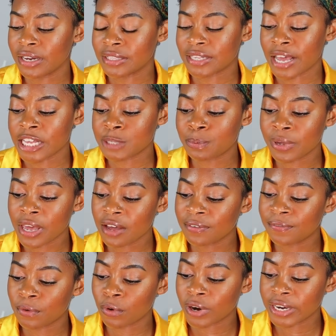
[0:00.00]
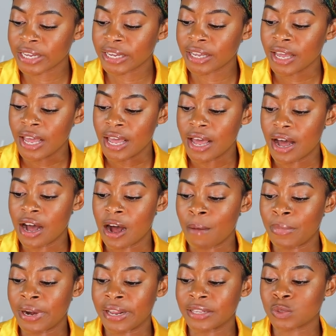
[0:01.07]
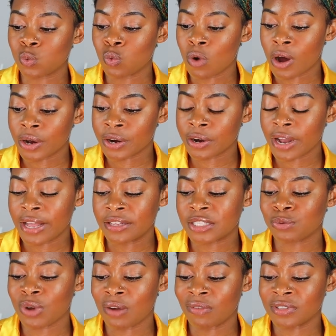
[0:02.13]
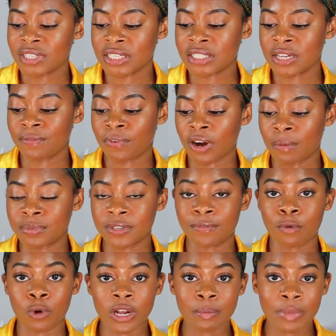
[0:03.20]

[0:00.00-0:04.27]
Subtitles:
It's SPF 40, and it's water and sweat resistant for up to 40